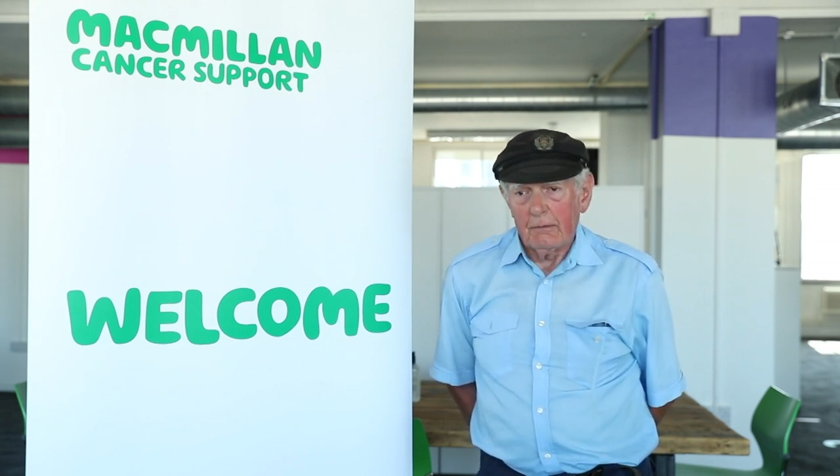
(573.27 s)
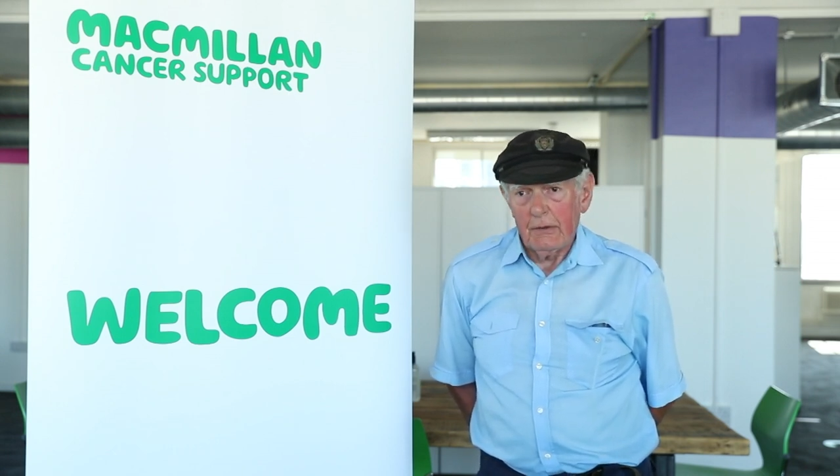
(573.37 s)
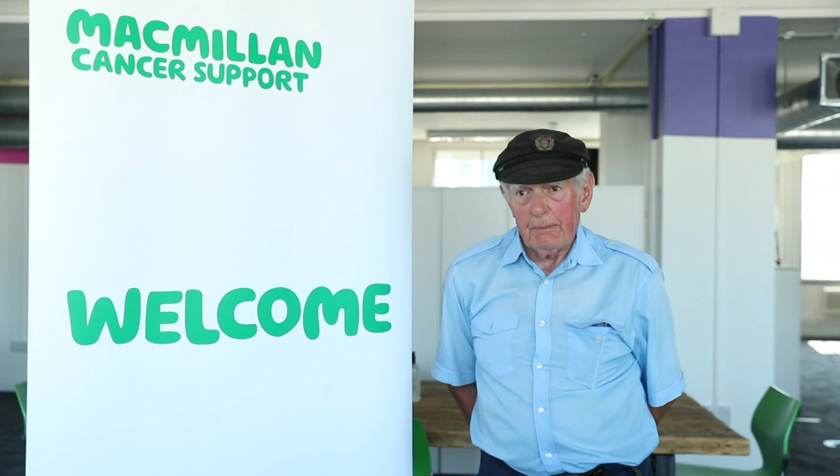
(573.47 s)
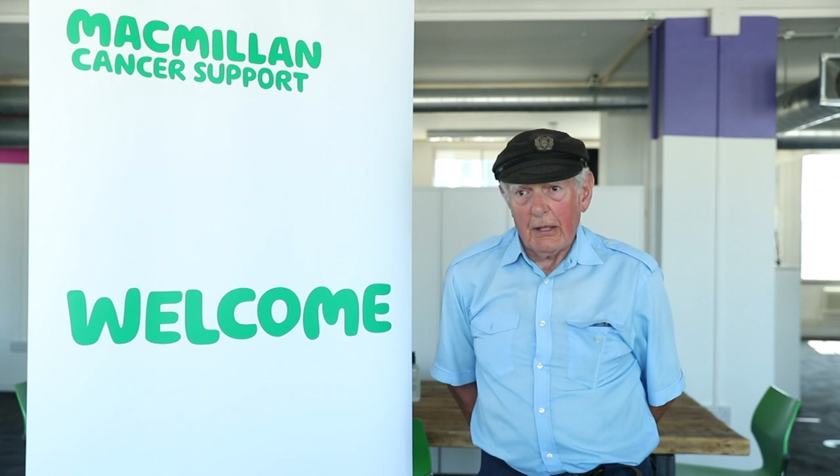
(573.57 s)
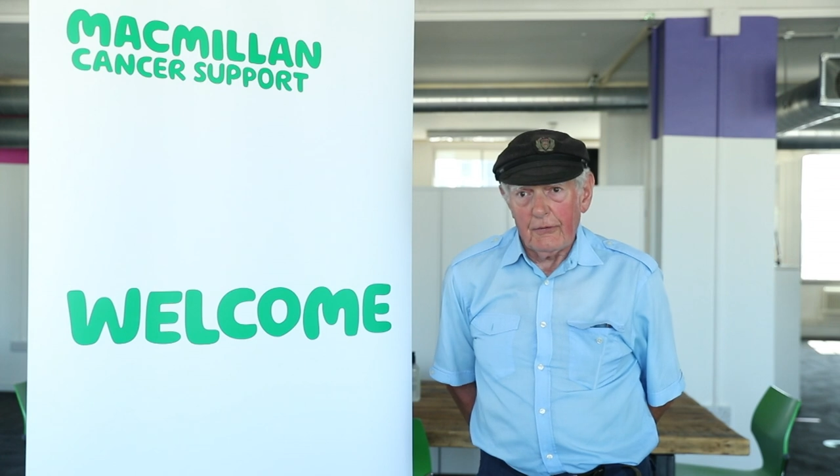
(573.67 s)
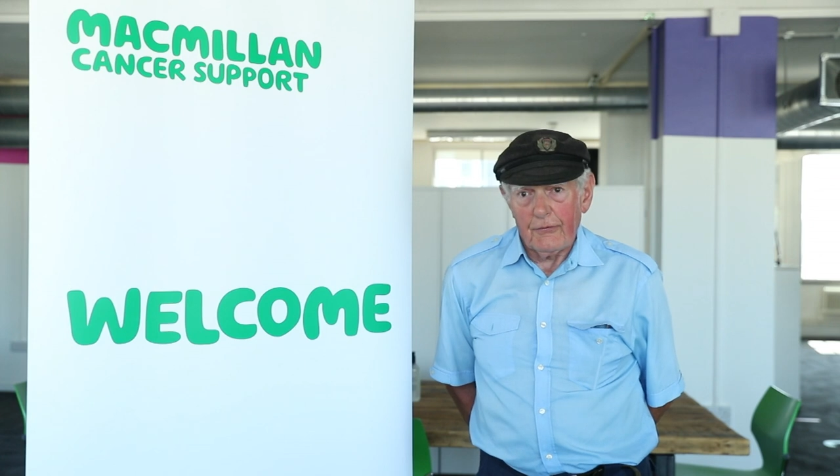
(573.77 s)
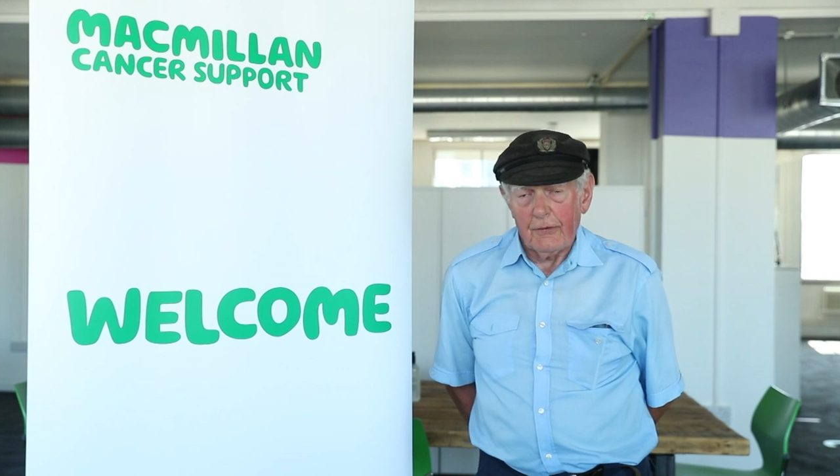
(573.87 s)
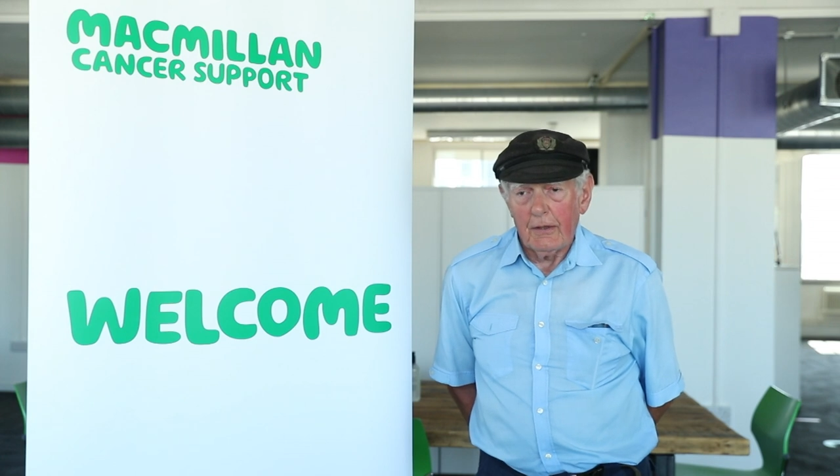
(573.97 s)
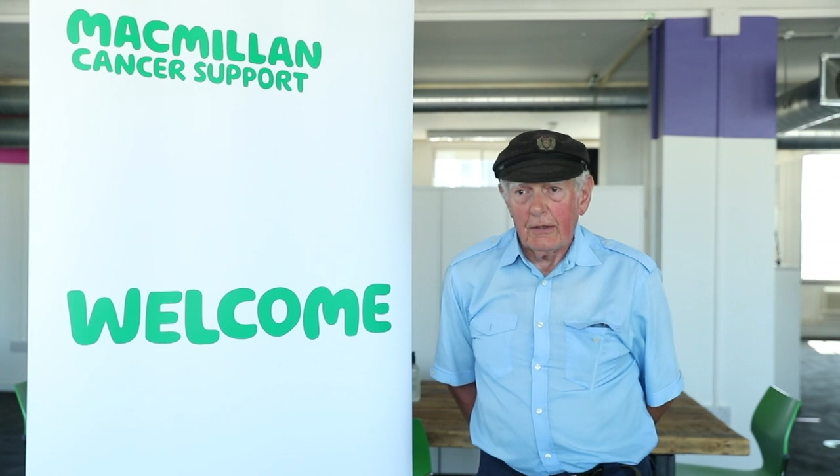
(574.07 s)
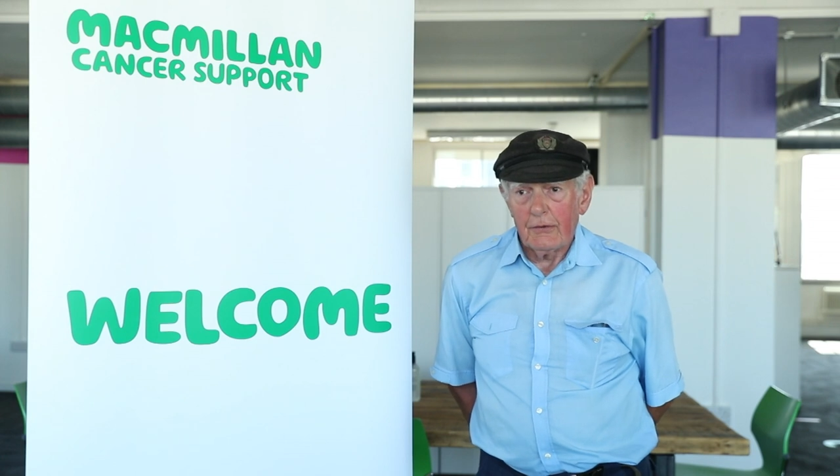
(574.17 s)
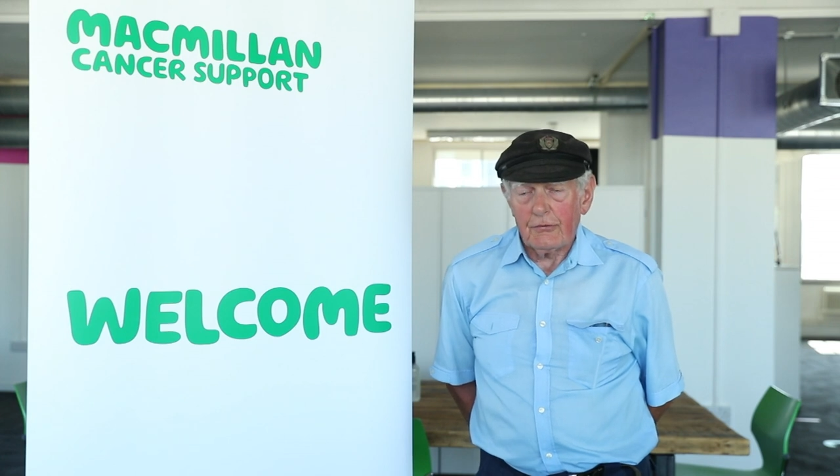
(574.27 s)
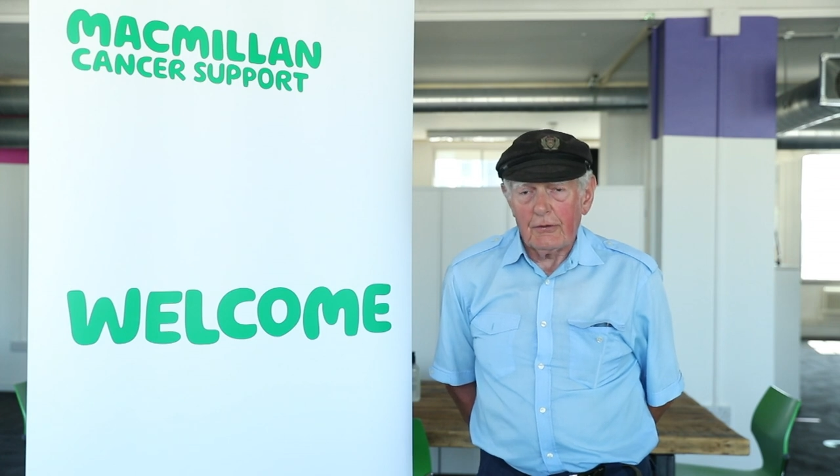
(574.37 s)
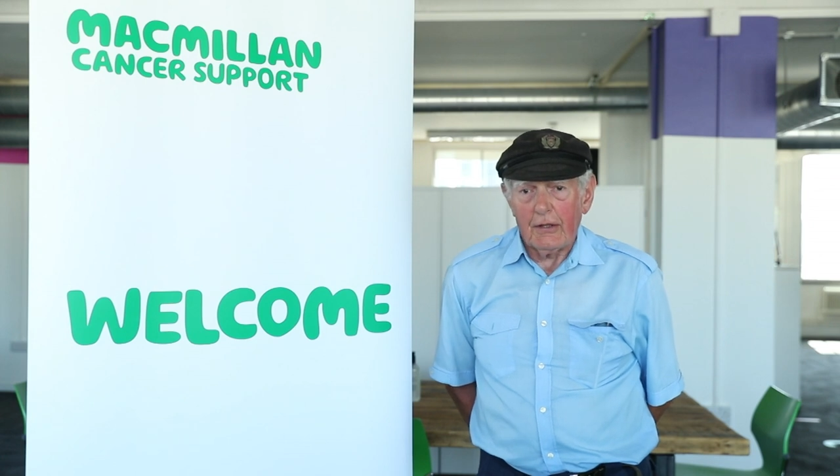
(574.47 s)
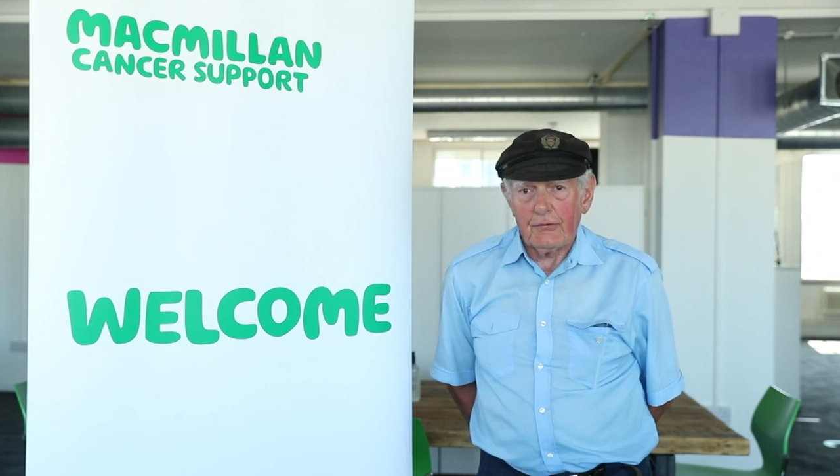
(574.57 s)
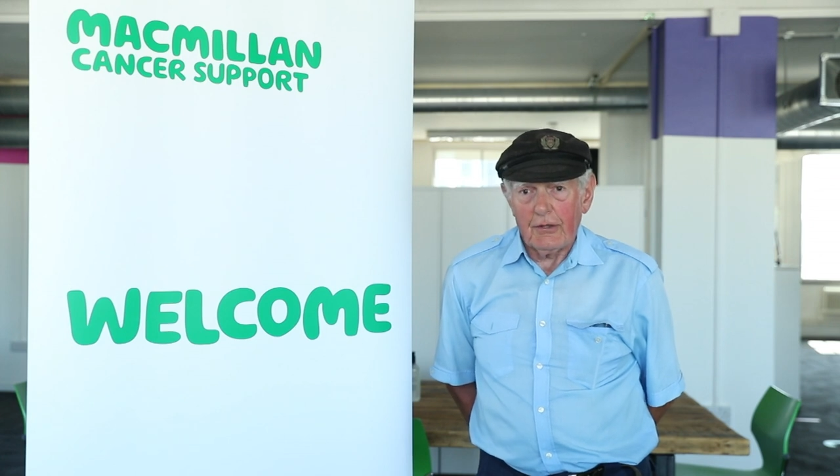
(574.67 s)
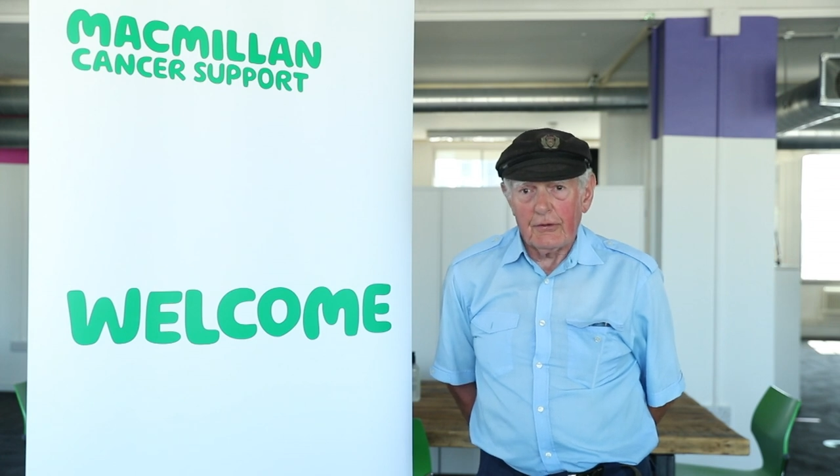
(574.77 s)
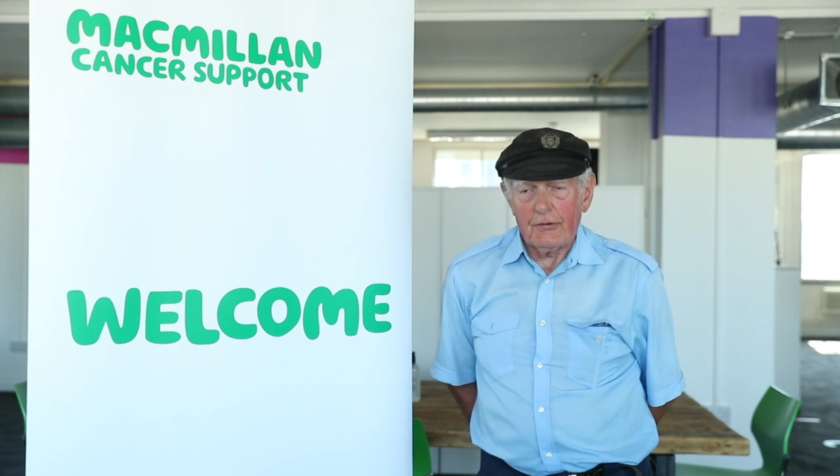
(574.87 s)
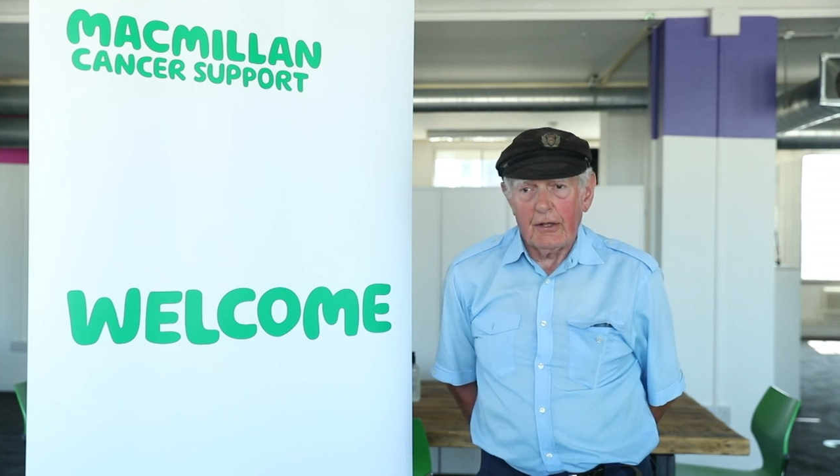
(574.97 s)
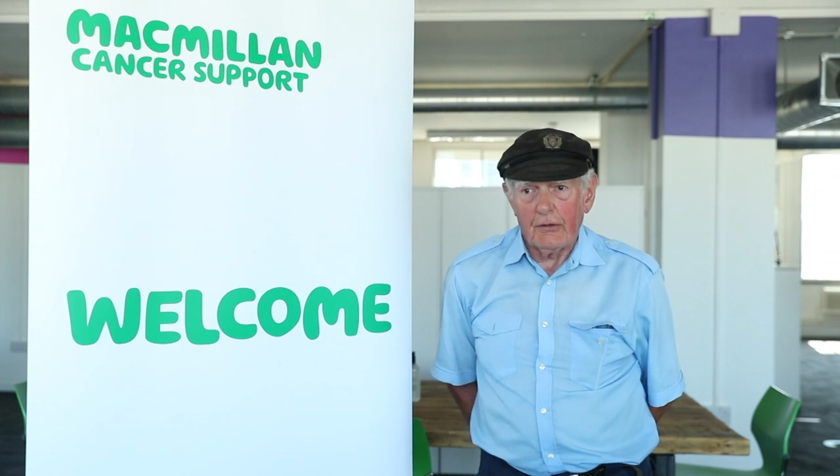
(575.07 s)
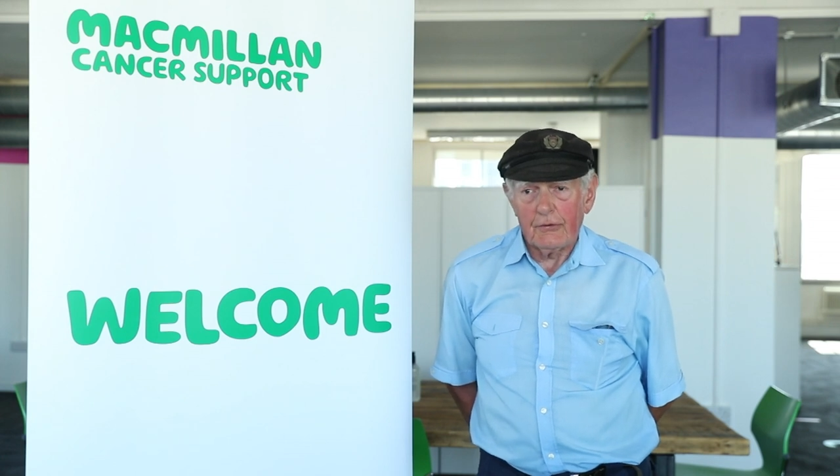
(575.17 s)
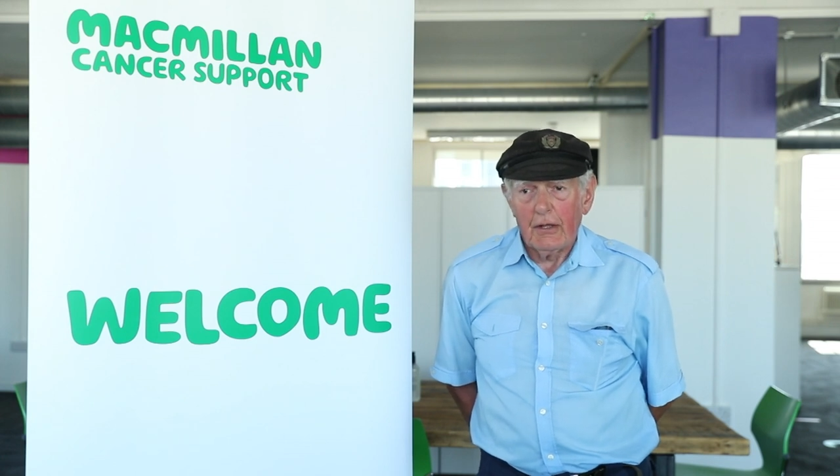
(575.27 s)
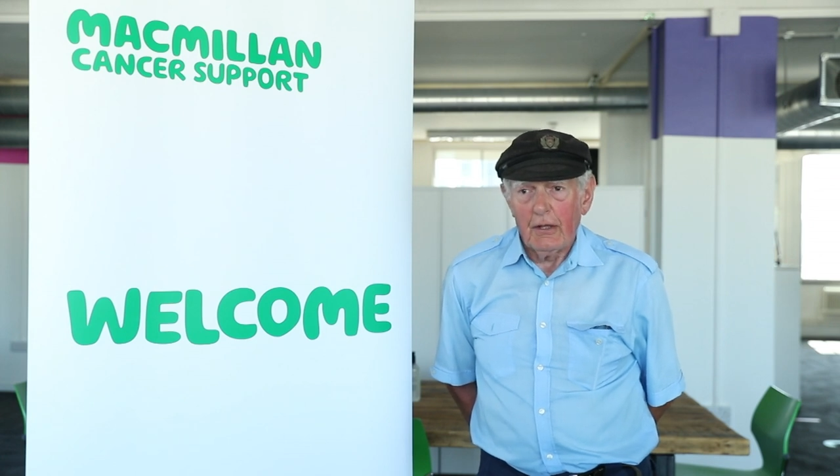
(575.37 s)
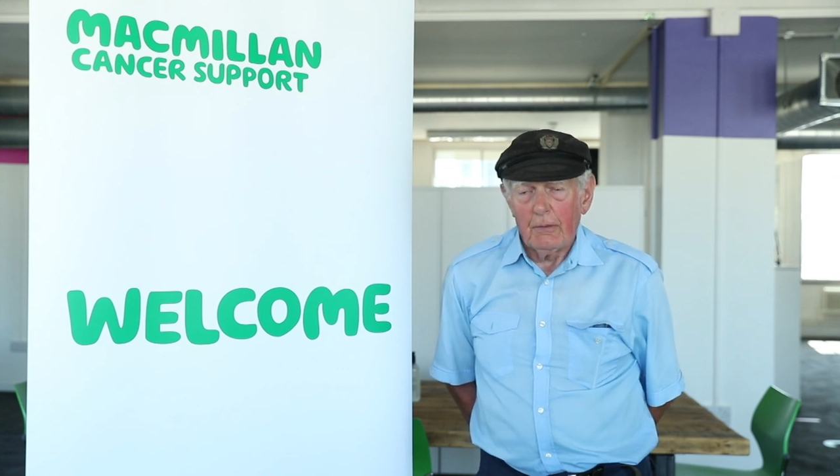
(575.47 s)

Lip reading: we both stretched ourselves